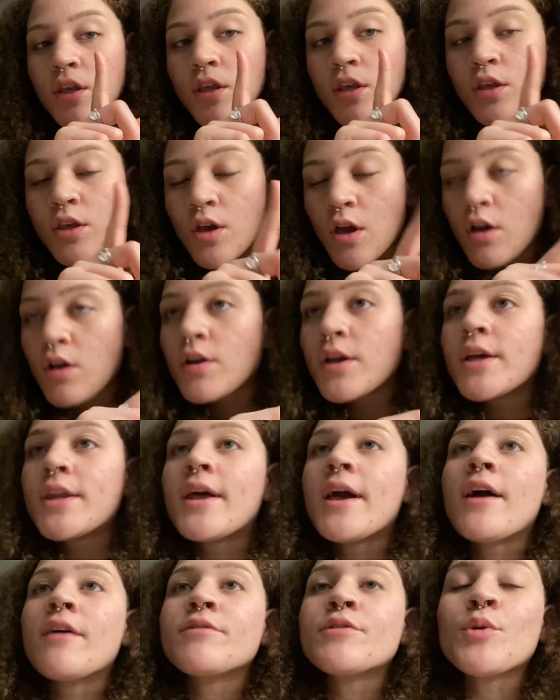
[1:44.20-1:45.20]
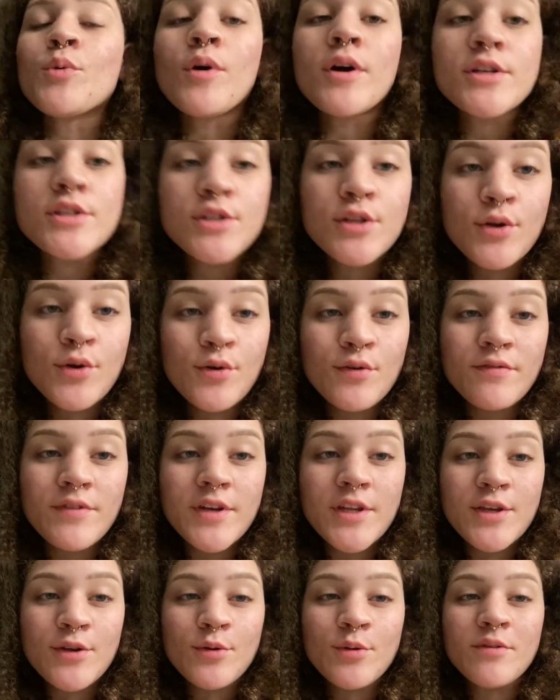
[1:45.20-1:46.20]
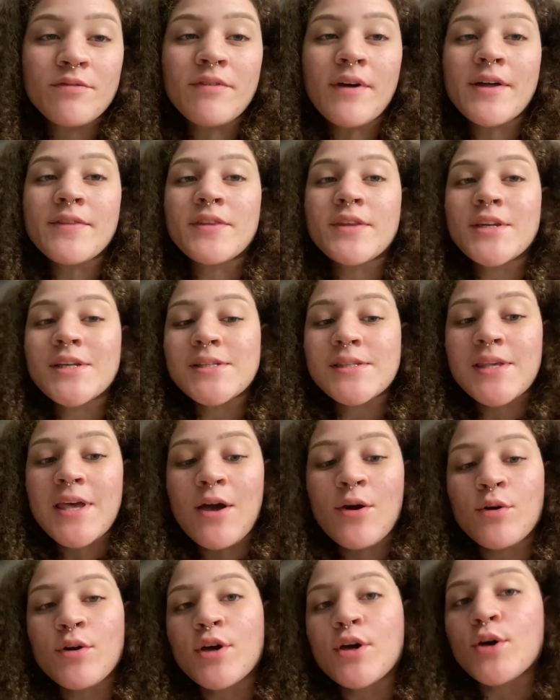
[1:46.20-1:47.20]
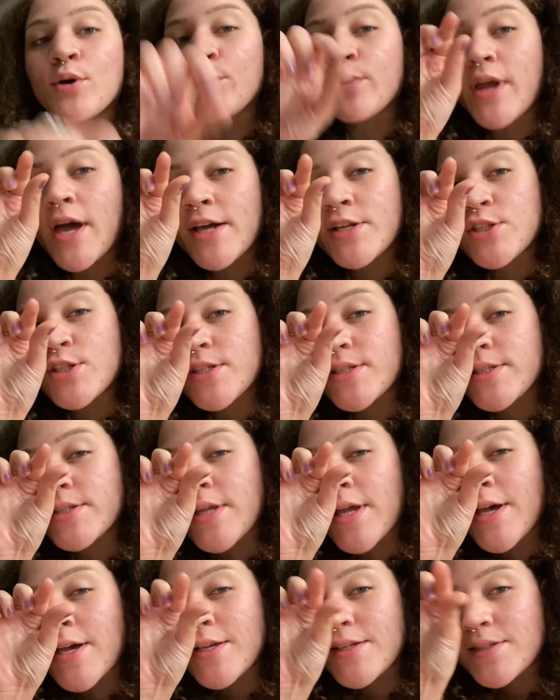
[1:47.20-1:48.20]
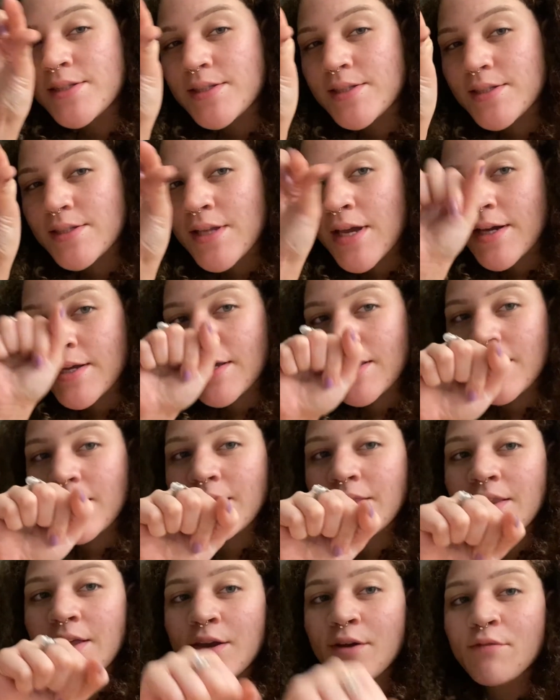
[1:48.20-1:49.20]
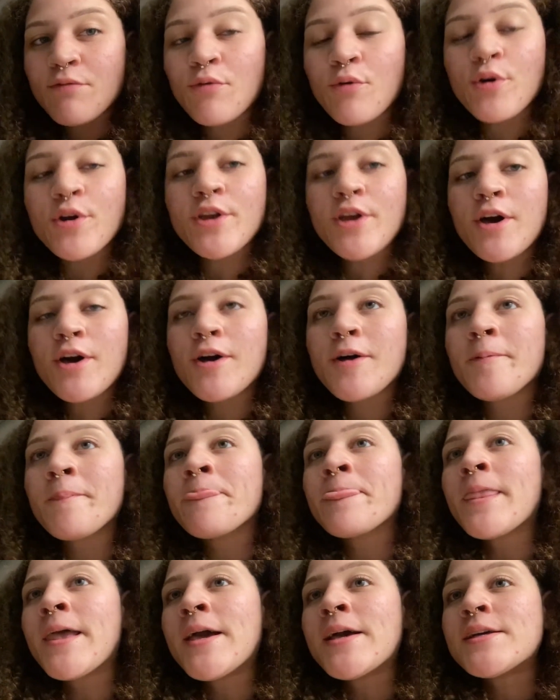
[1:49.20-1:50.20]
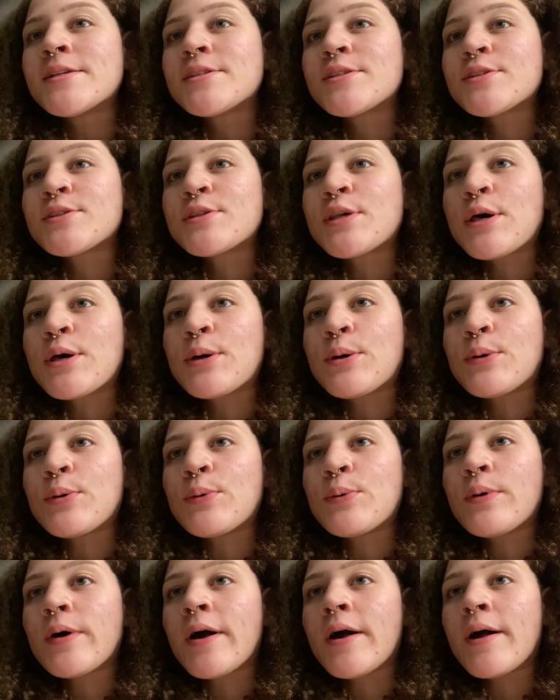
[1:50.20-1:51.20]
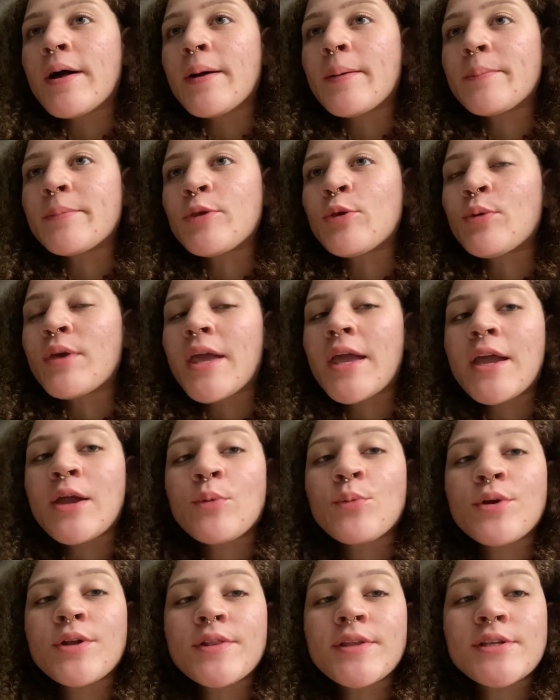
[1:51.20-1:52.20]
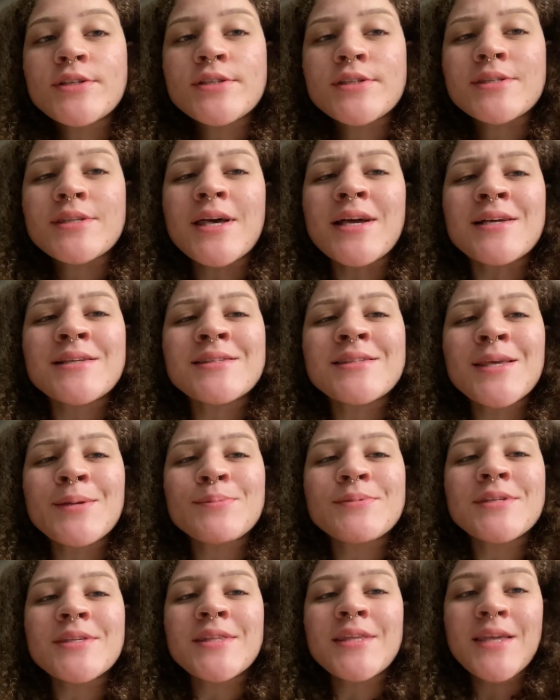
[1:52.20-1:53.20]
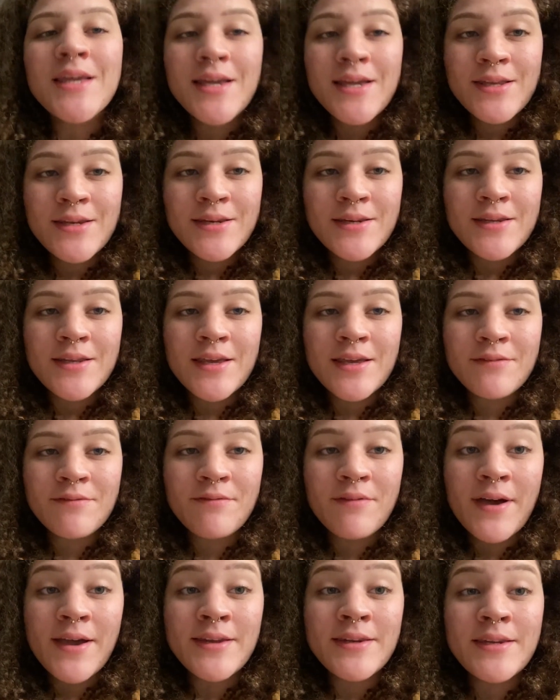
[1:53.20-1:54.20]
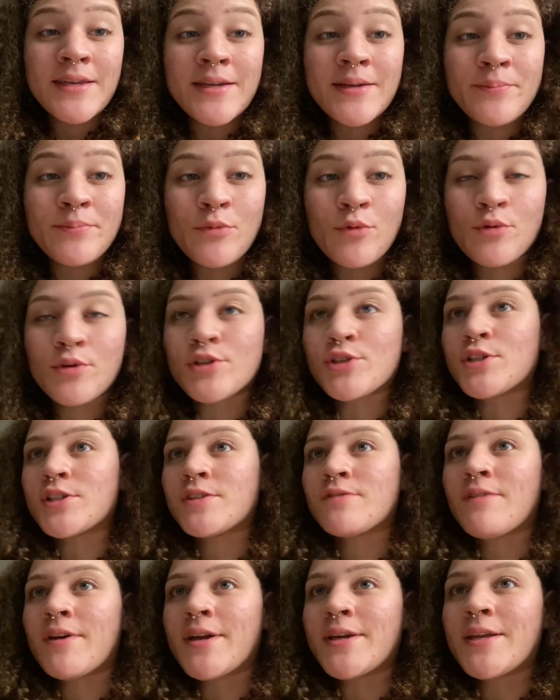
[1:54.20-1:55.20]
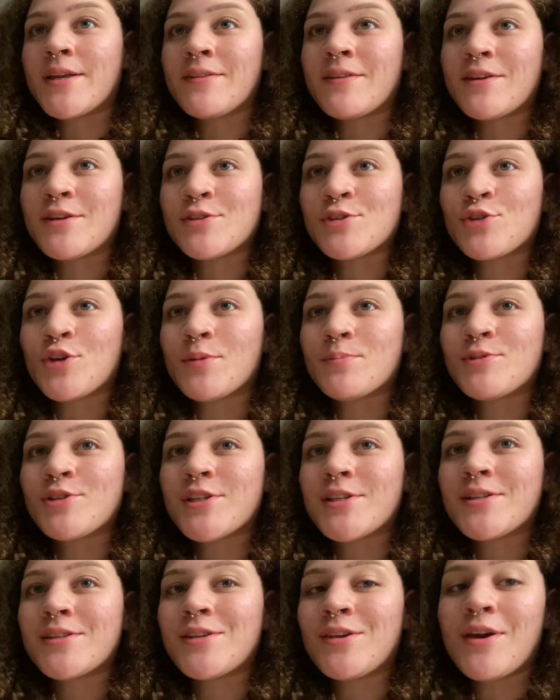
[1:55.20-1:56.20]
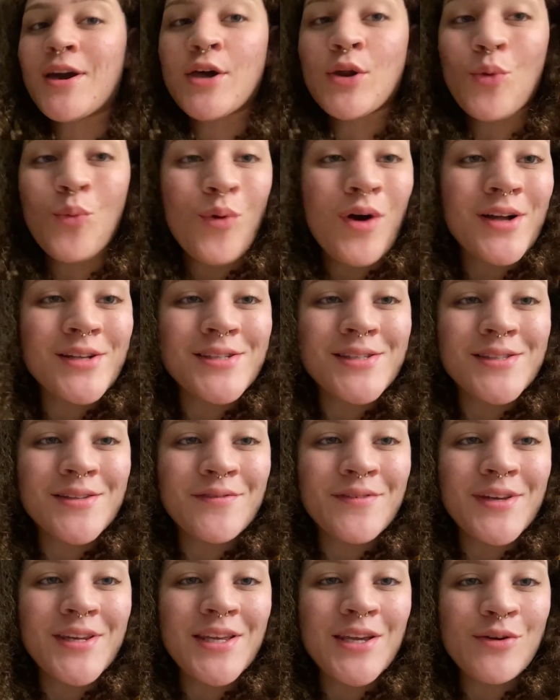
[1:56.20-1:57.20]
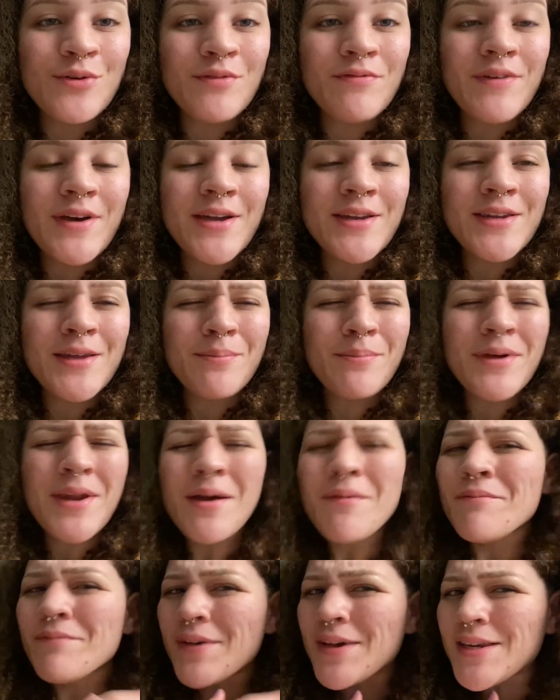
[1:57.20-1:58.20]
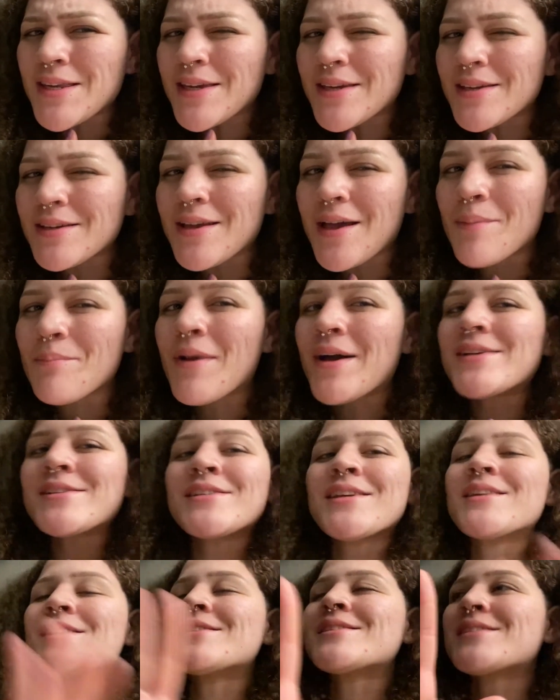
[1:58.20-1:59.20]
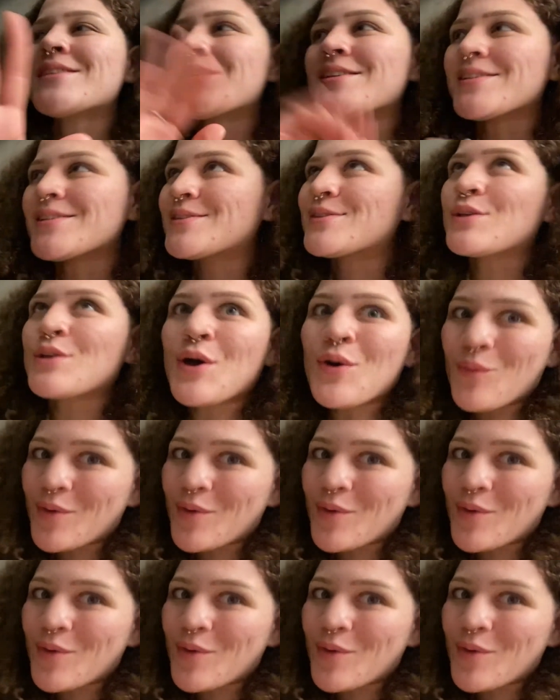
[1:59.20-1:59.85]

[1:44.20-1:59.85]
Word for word: Y'all gonna have to watch the whole video to find the discount code. I just uh, snuck it in there for y'all. So um, you can't really just like skip to the end and find it or just find it in the description. You gotta watch the video to find it, but I'm funny and my shit is good, so don't